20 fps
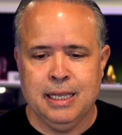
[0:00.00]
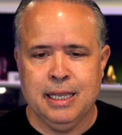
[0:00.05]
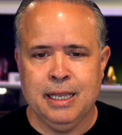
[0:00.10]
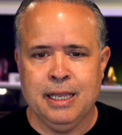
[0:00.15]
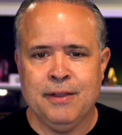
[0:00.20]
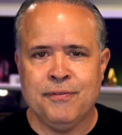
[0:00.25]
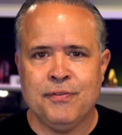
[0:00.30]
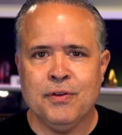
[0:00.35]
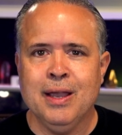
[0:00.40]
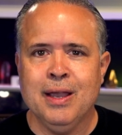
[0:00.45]

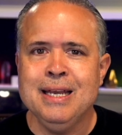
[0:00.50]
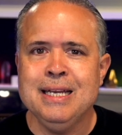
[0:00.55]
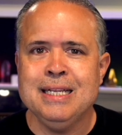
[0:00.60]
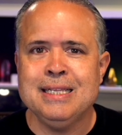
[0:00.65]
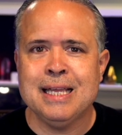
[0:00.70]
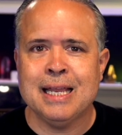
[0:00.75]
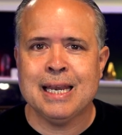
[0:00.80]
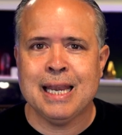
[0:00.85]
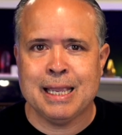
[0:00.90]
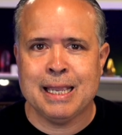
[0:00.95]
If you're
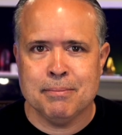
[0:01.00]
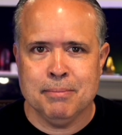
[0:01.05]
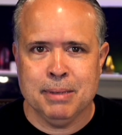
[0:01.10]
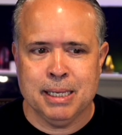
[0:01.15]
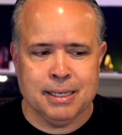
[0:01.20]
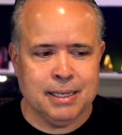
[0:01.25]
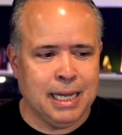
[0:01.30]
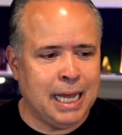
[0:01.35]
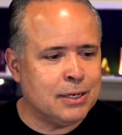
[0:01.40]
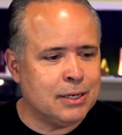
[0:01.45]
anything like
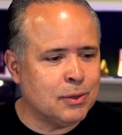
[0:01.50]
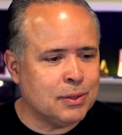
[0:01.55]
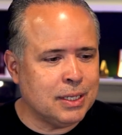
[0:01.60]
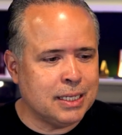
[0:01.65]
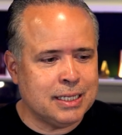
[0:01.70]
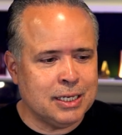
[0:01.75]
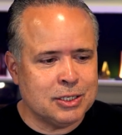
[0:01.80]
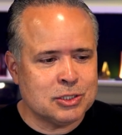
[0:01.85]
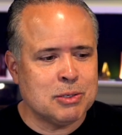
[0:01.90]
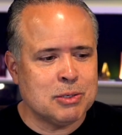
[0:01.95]
me, I know
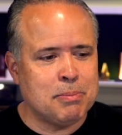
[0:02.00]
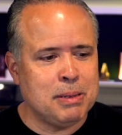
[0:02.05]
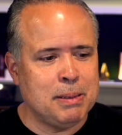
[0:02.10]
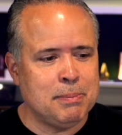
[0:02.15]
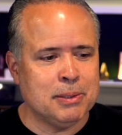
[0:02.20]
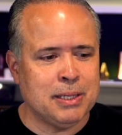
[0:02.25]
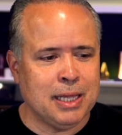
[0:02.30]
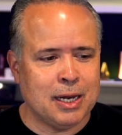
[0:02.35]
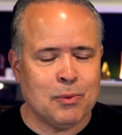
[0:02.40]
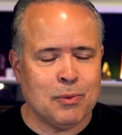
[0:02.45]
that there's some
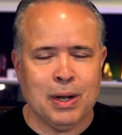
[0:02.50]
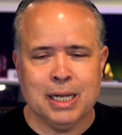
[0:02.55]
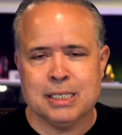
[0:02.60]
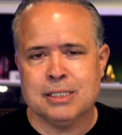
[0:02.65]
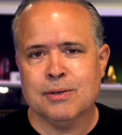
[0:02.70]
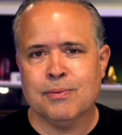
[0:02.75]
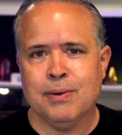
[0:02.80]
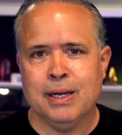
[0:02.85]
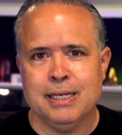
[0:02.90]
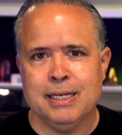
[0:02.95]
people that are
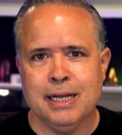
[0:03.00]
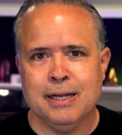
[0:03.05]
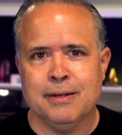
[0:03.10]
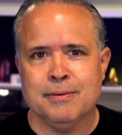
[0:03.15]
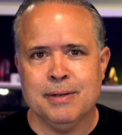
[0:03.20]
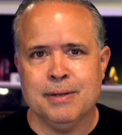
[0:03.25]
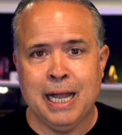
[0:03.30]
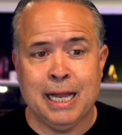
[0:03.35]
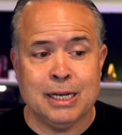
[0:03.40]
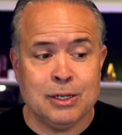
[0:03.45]
watching right now.
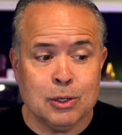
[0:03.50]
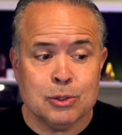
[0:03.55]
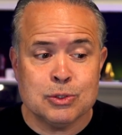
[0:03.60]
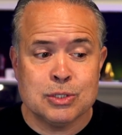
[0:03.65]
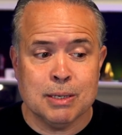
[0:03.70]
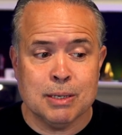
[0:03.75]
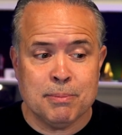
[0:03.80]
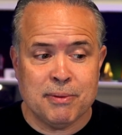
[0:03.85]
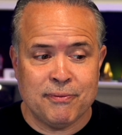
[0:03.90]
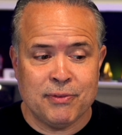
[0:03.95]
I know
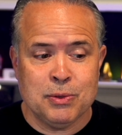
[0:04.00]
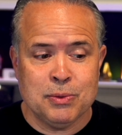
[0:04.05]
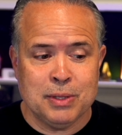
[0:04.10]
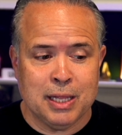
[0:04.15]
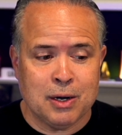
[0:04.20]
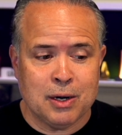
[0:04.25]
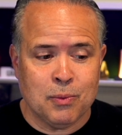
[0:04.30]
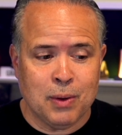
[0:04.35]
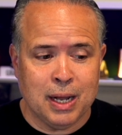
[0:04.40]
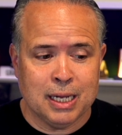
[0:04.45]
some of you
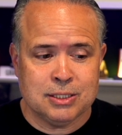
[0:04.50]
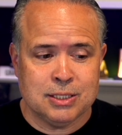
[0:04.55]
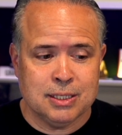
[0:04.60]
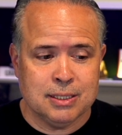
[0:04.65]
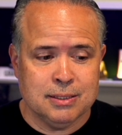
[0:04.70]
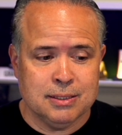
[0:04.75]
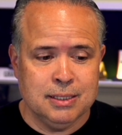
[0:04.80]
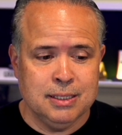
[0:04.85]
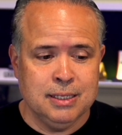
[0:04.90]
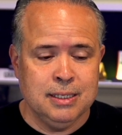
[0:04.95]
that are
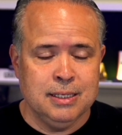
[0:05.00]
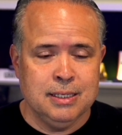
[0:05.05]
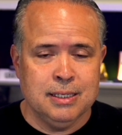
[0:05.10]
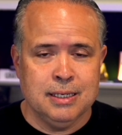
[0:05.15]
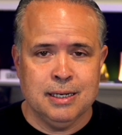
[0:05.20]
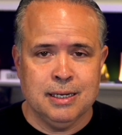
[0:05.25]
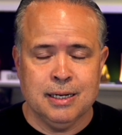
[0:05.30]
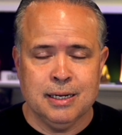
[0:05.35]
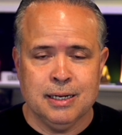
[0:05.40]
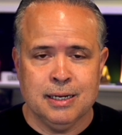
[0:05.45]
watching
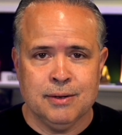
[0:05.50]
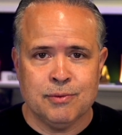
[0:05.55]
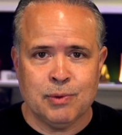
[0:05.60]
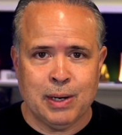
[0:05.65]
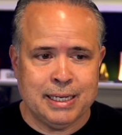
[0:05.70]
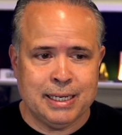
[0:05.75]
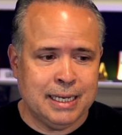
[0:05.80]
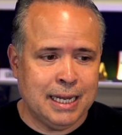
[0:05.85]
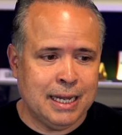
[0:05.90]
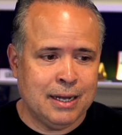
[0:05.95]

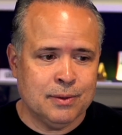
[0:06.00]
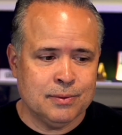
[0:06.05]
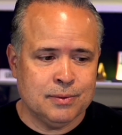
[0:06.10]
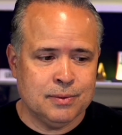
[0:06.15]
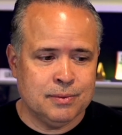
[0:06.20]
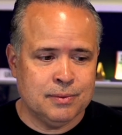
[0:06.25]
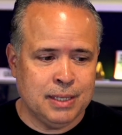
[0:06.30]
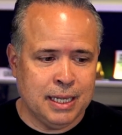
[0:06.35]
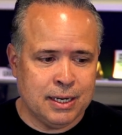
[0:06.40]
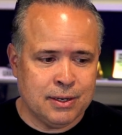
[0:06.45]
right now
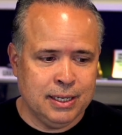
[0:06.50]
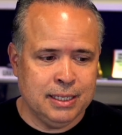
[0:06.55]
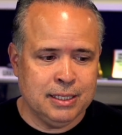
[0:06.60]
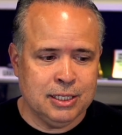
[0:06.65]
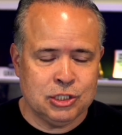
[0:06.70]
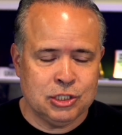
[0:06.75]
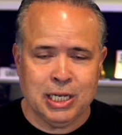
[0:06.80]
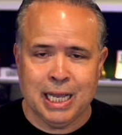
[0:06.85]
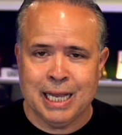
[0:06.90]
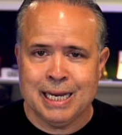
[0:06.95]
that are in
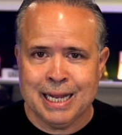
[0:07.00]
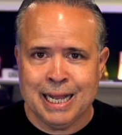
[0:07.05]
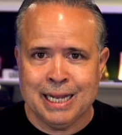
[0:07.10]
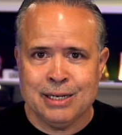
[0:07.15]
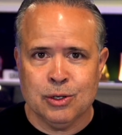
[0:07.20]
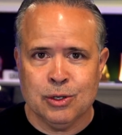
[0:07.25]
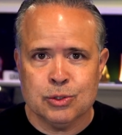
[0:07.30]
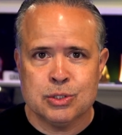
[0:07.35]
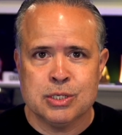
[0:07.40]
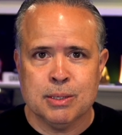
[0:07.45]
the chat. I
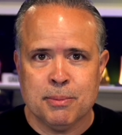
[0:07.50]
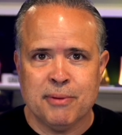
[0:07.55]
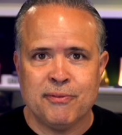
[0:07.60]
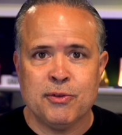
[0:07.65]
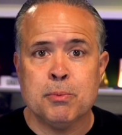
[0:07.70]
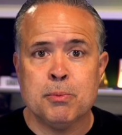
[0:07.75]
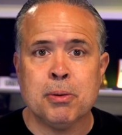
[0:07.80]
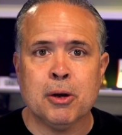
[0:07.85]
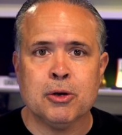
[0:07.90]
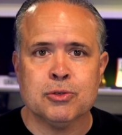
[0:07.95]
know some of
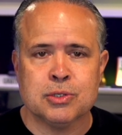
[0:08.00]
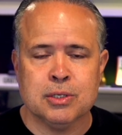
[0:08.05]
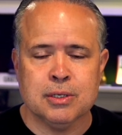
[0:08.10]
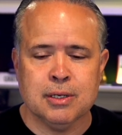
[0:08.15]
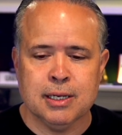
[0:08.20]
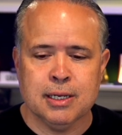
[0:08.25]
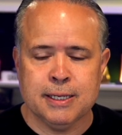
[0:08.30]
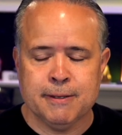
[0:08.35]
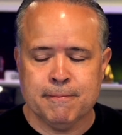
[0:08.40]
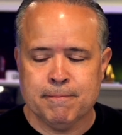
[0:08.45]
you
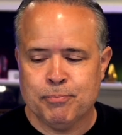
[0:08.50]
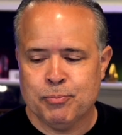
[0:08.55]
personally.